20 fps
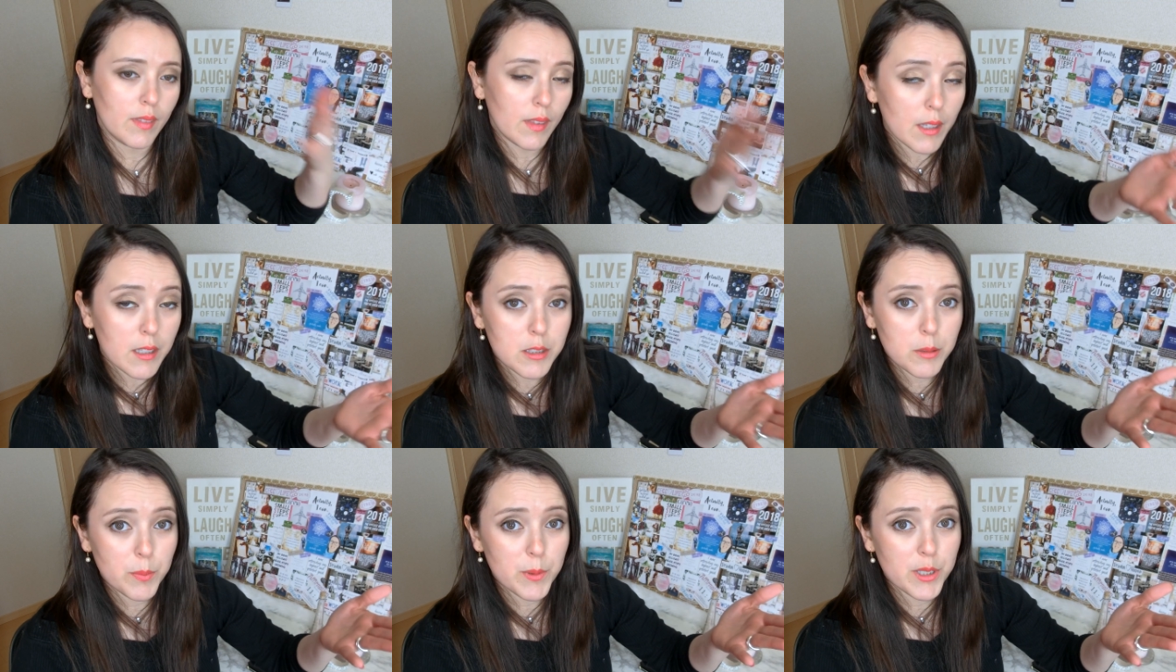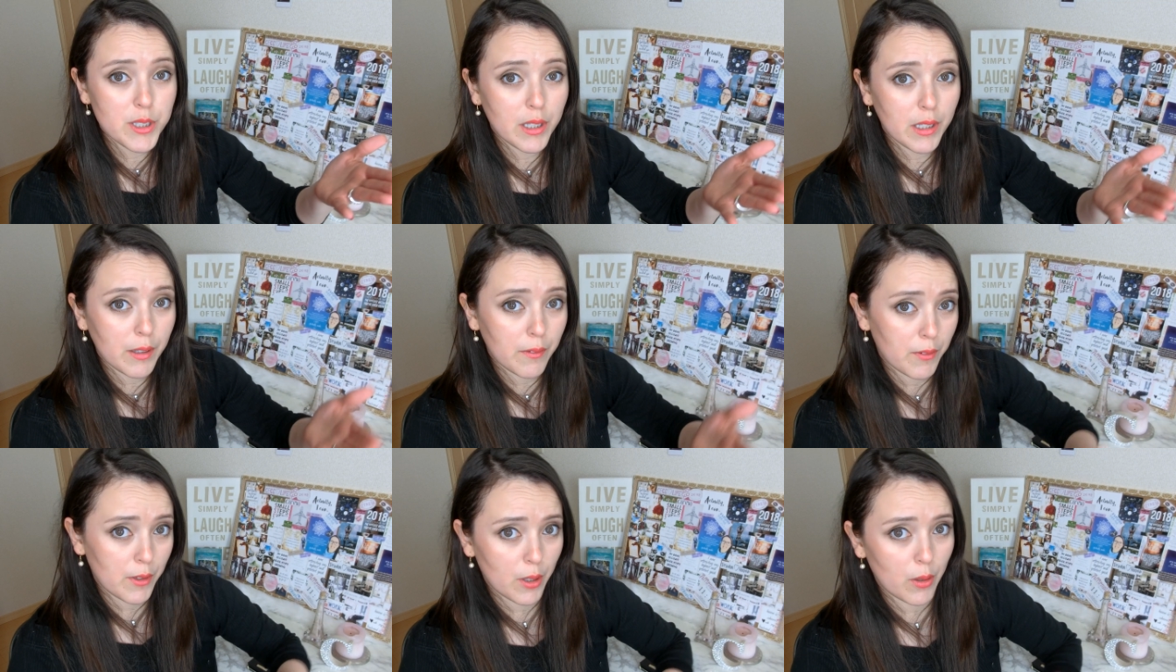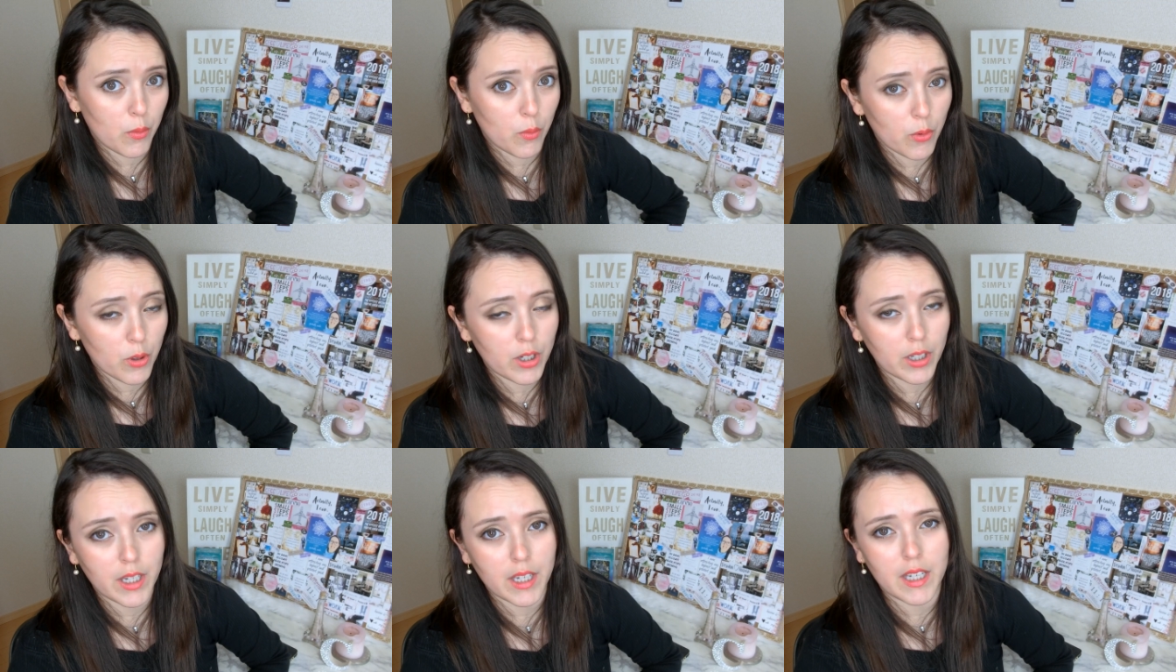especially if you're
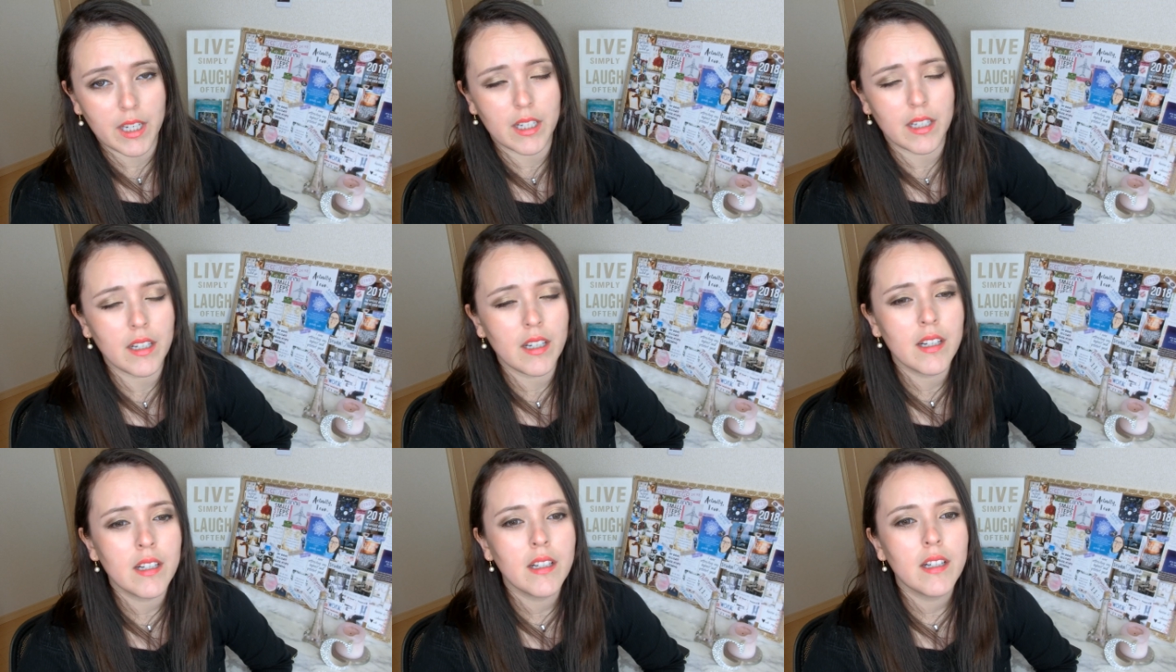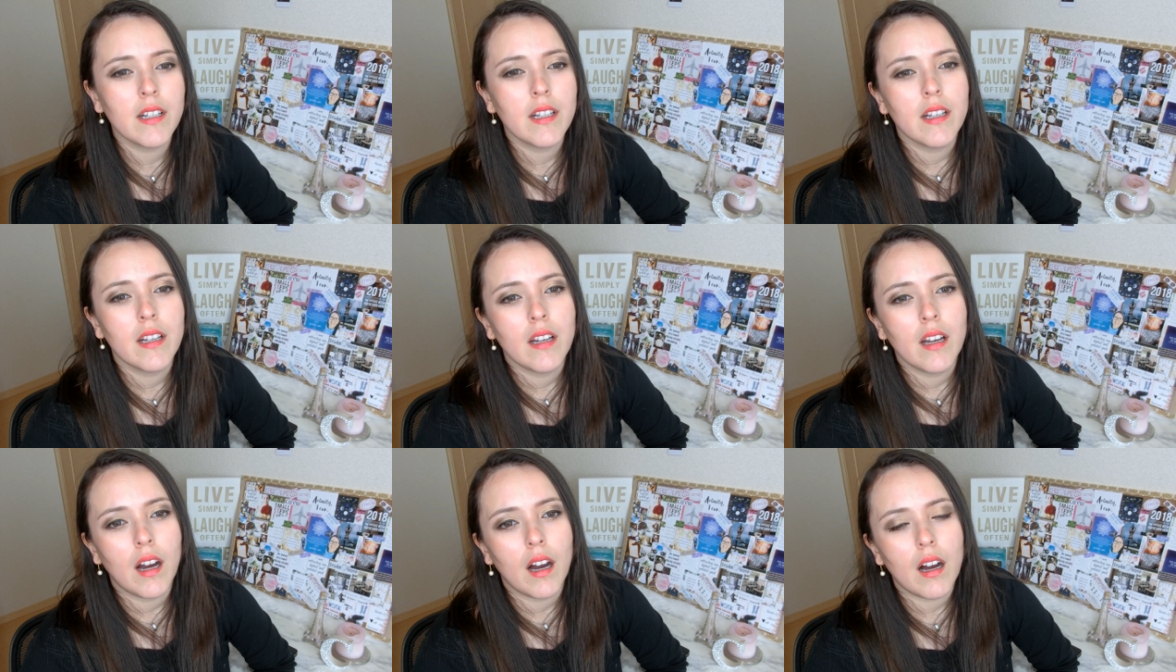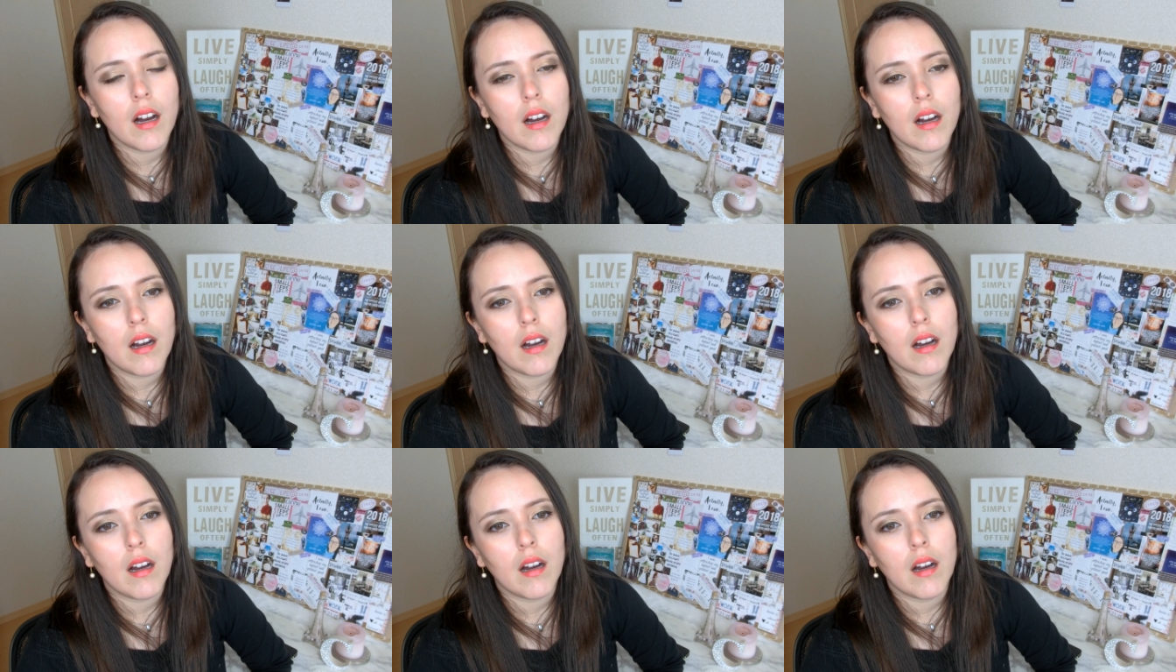working
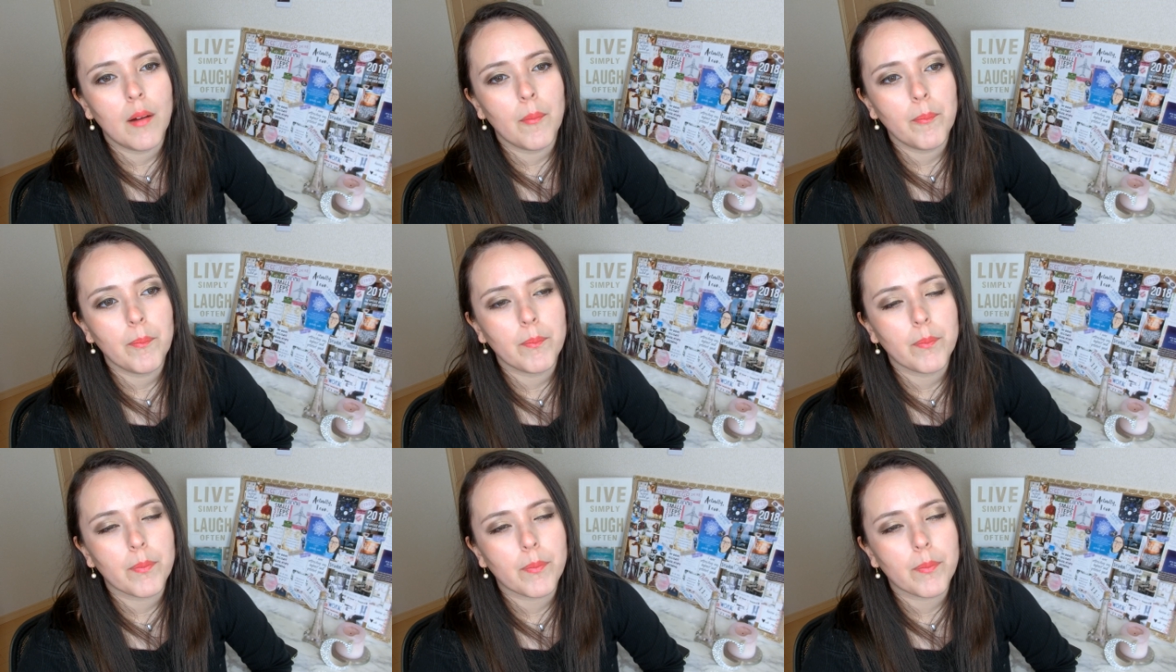uh,